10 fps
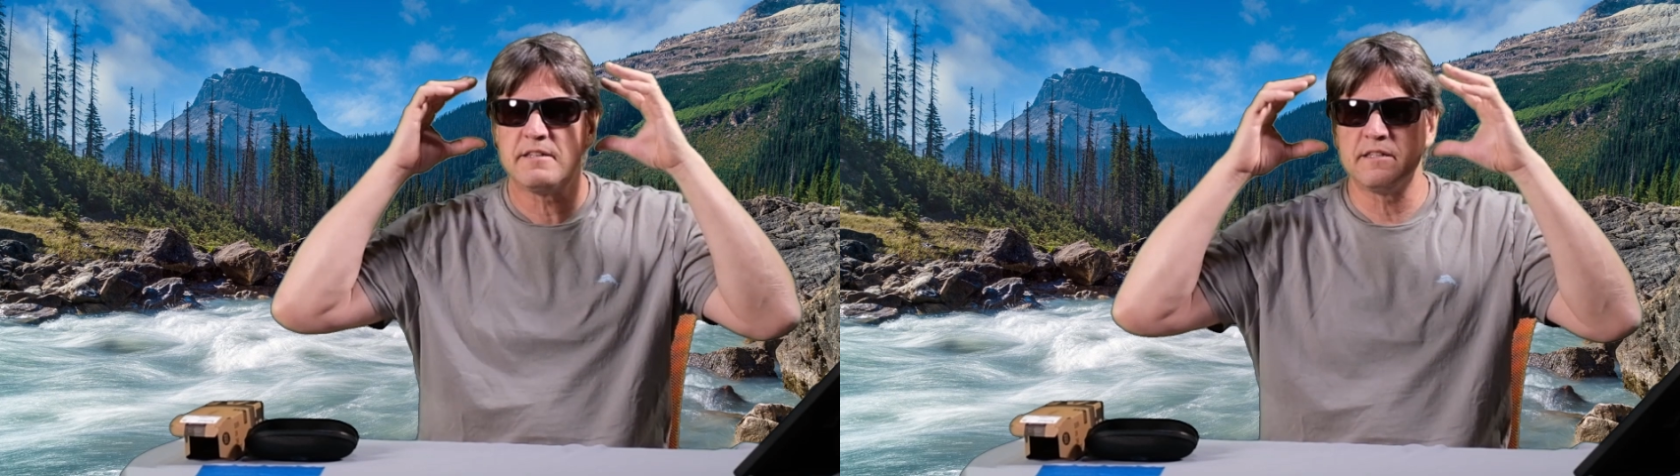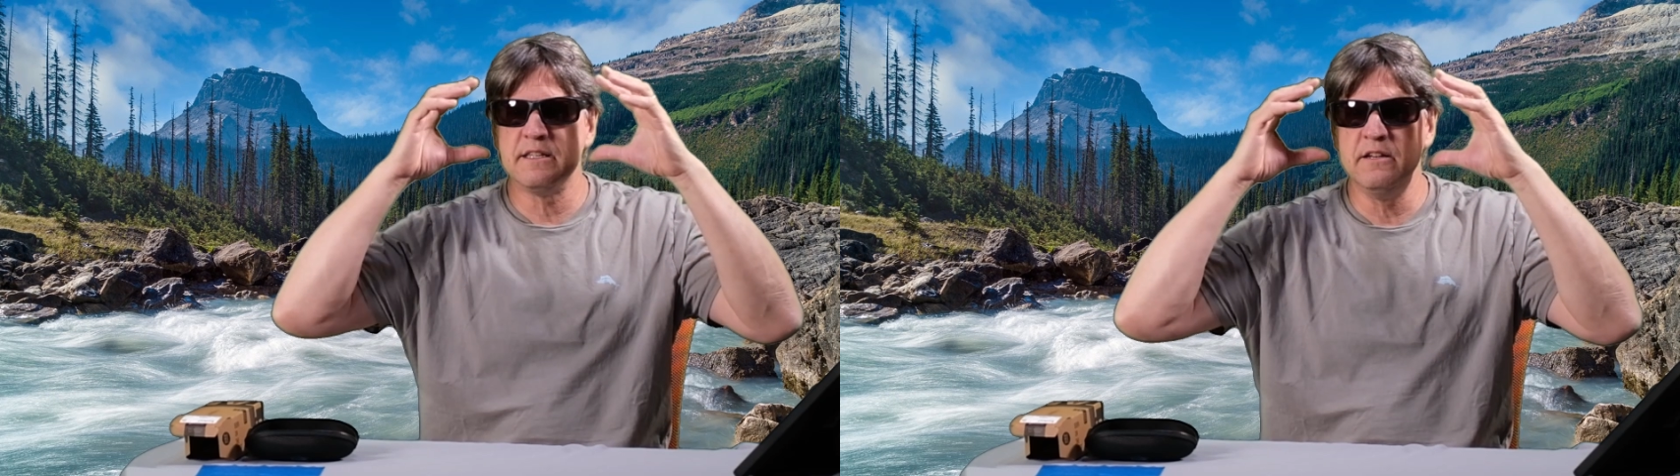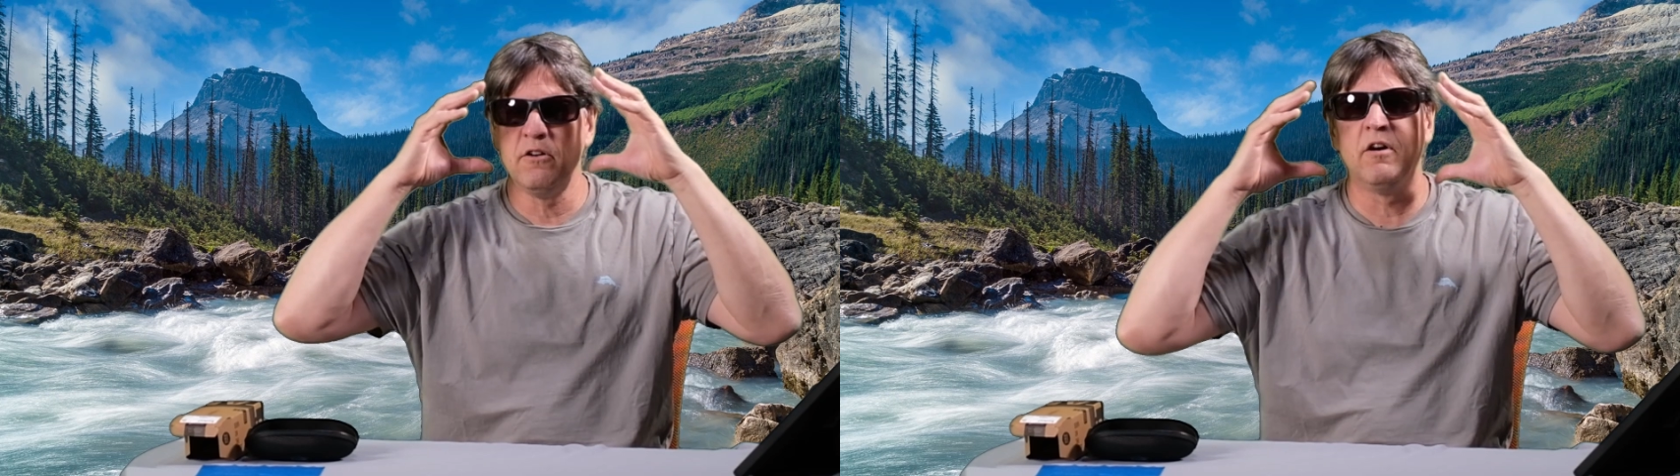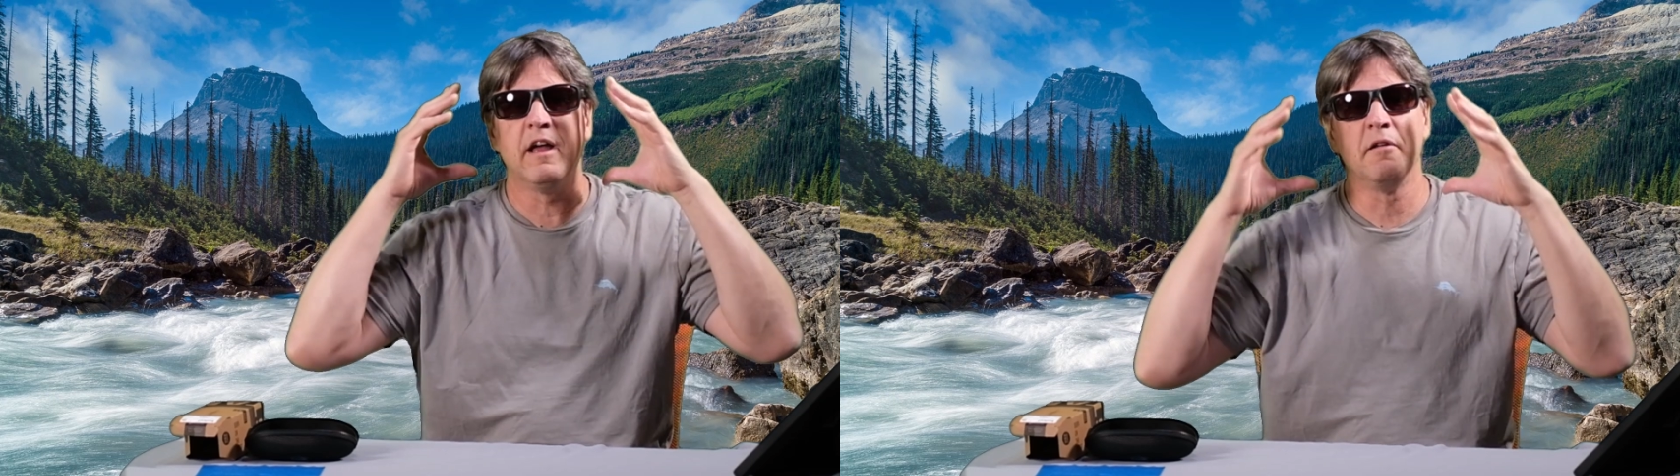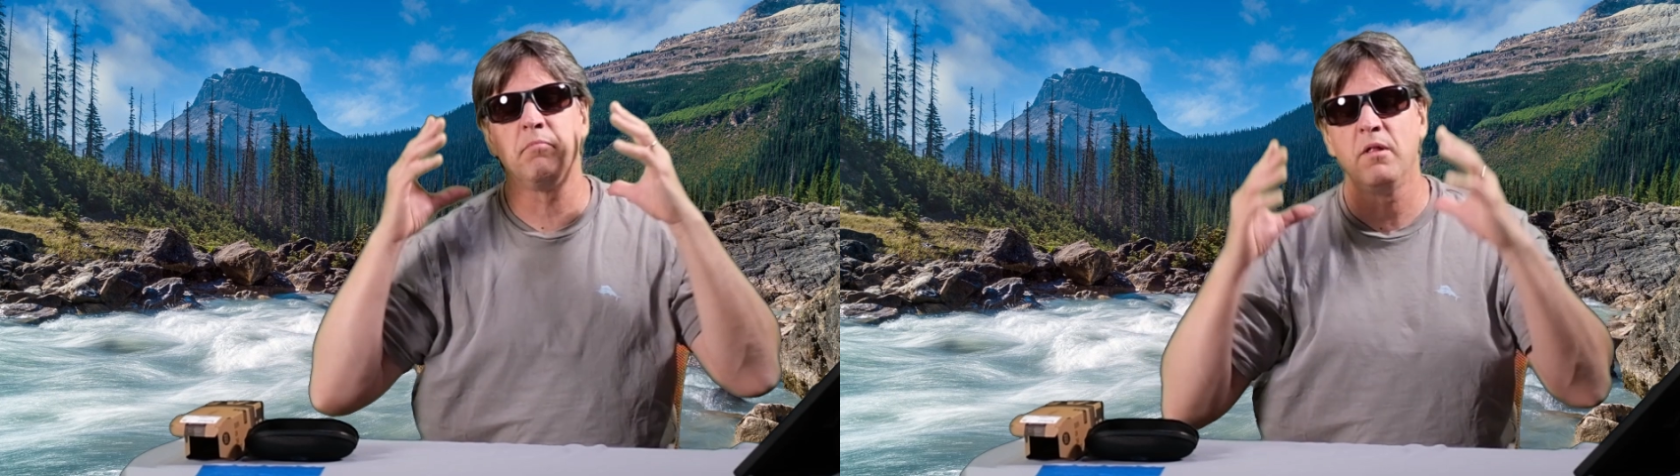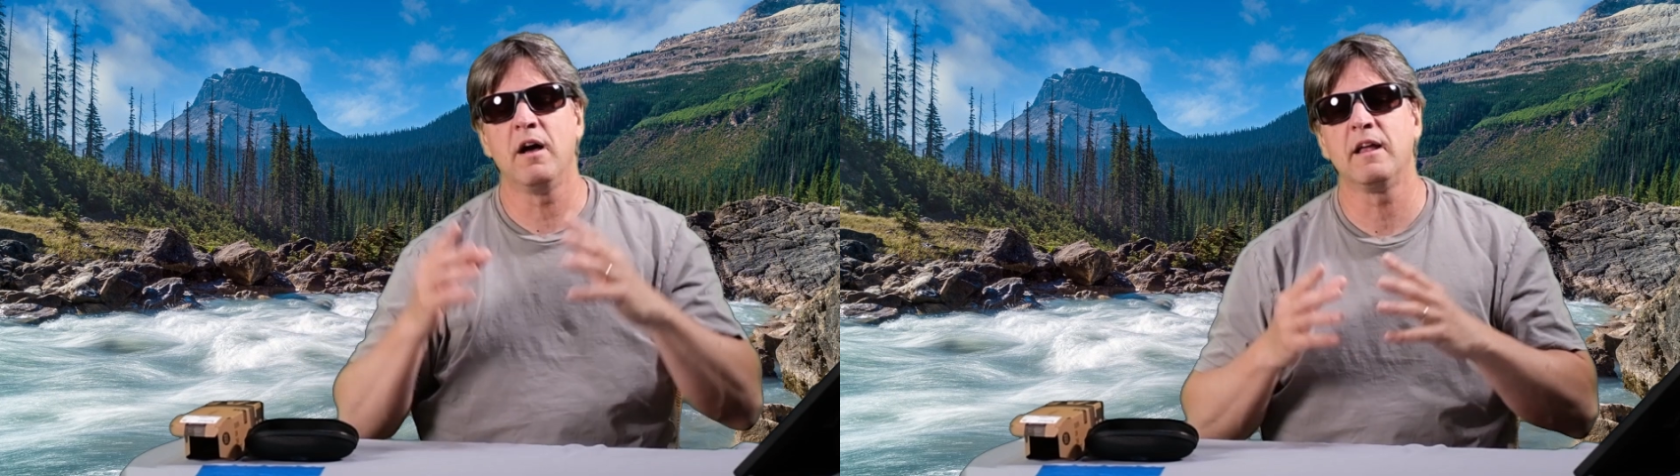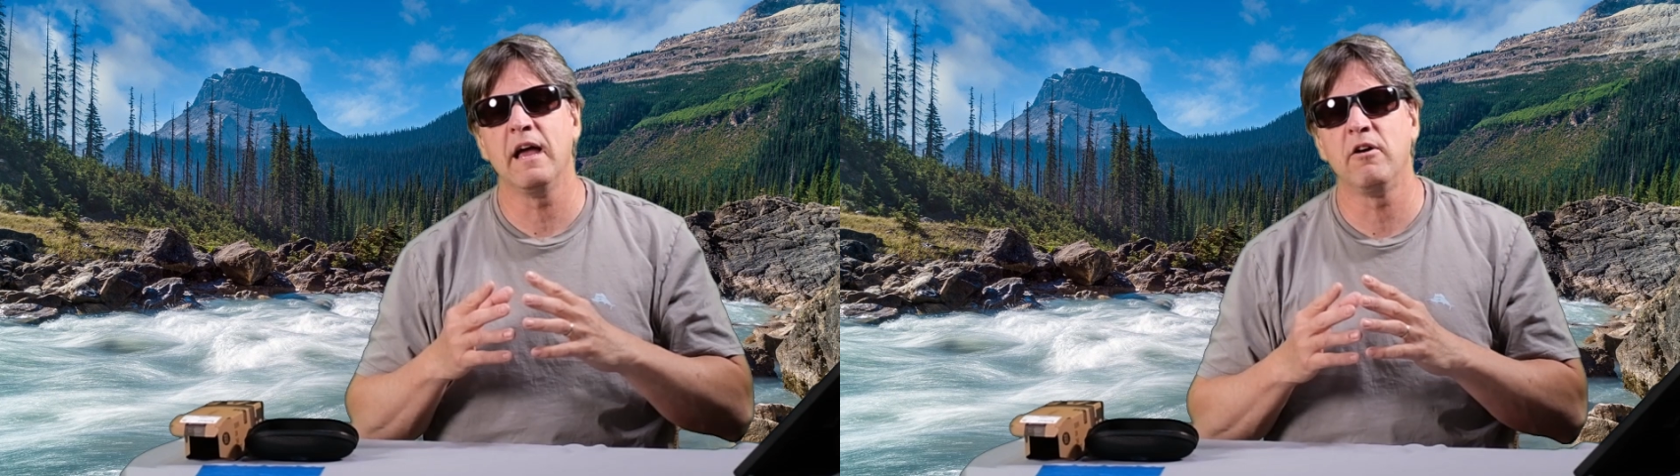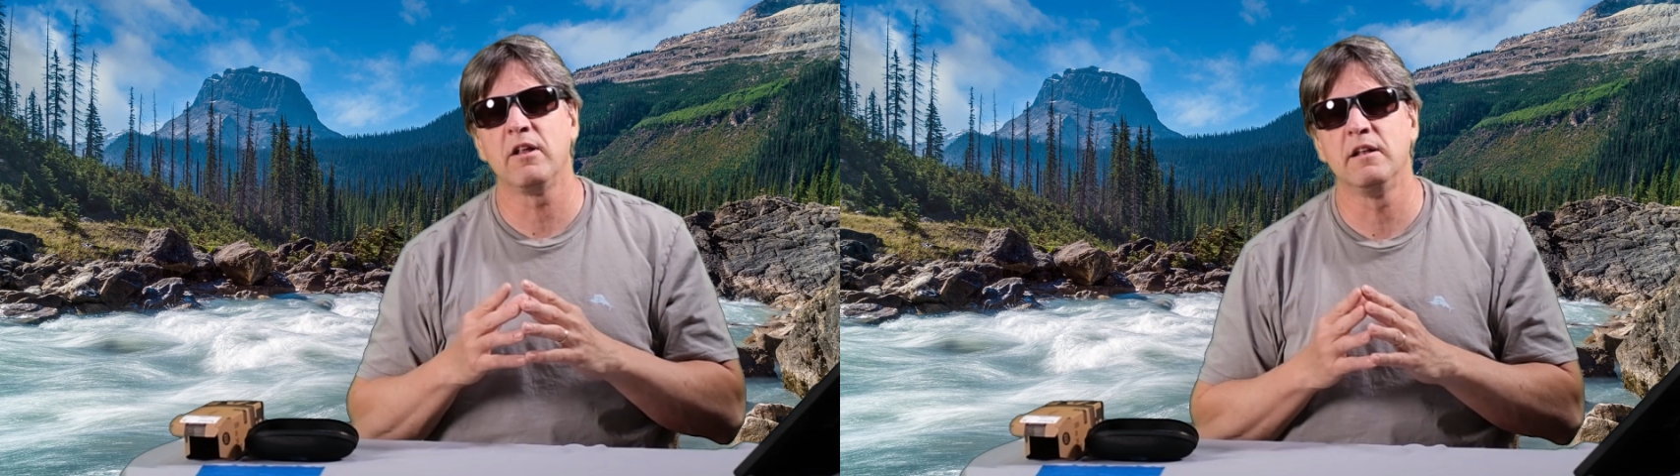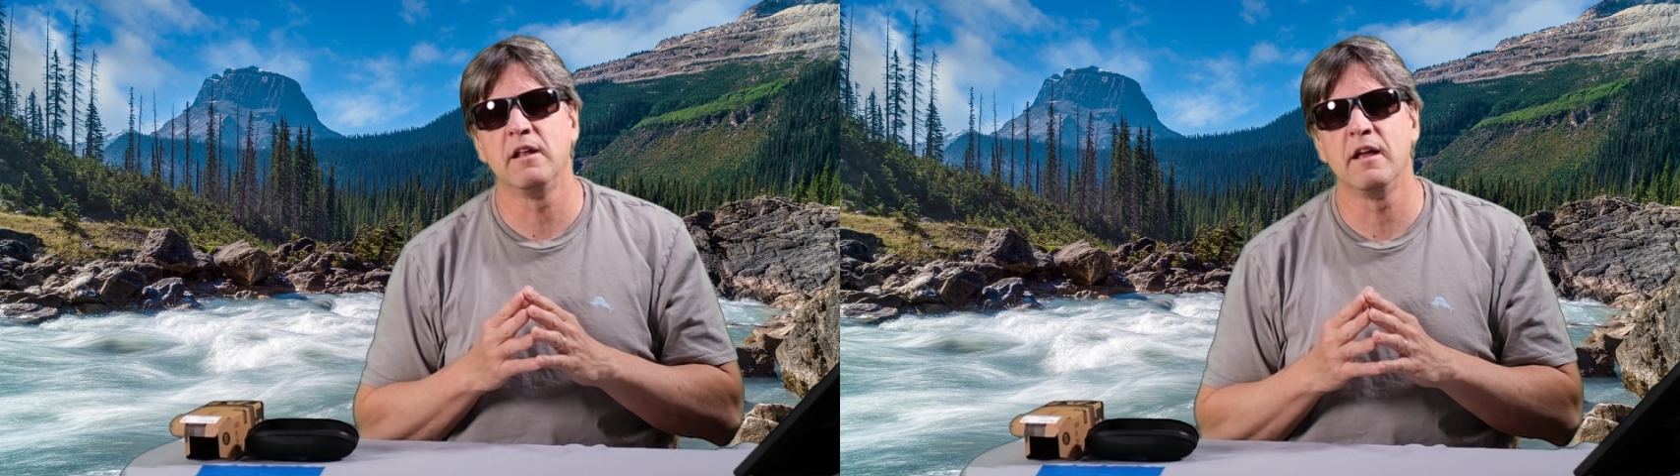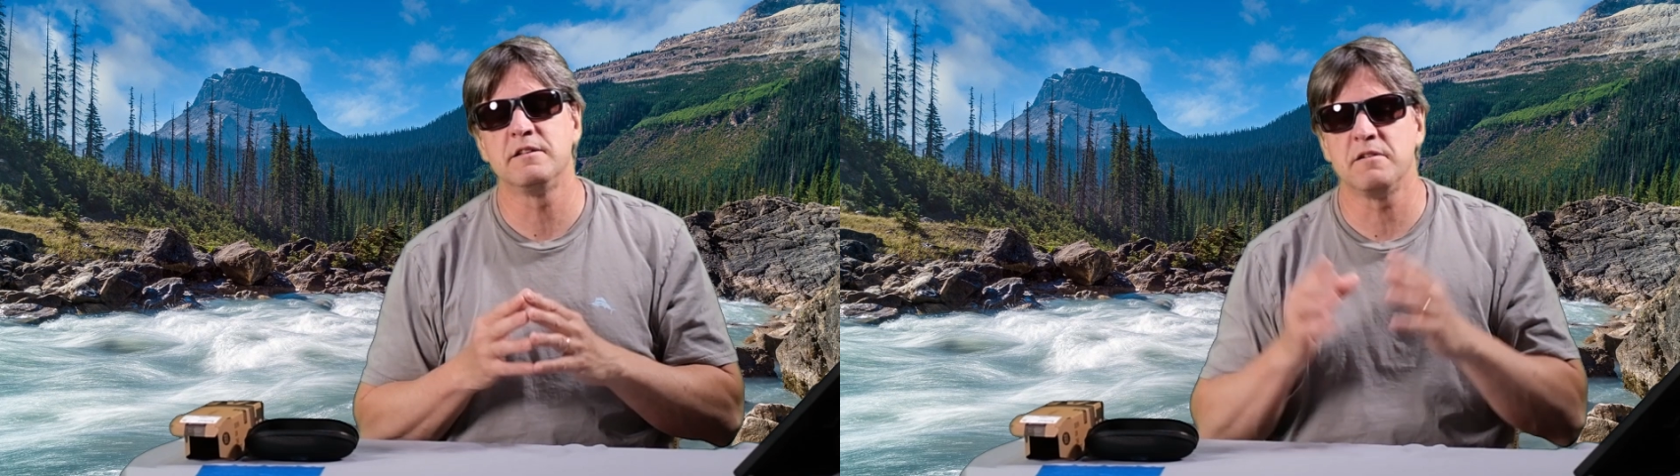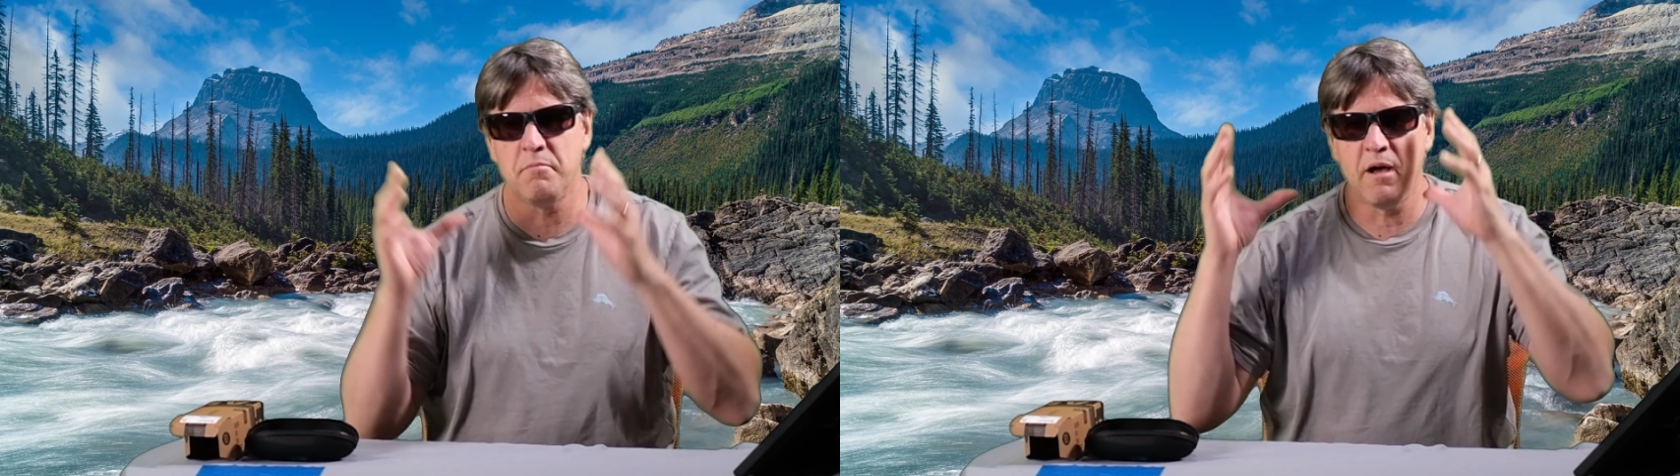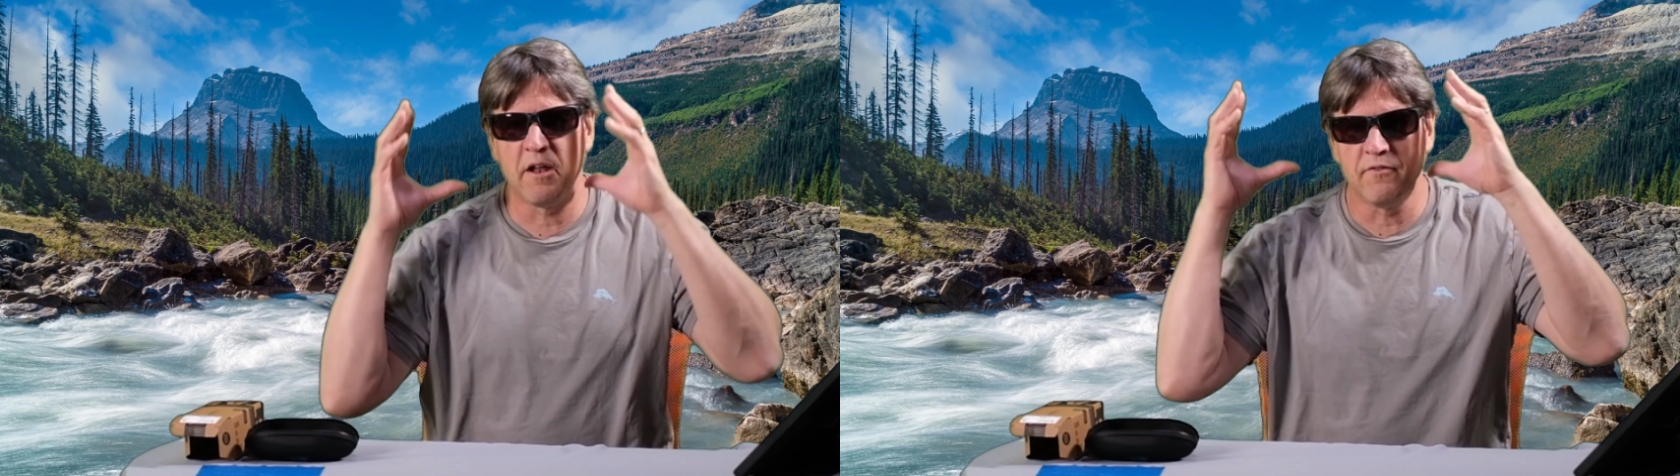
seal and block out a nice amount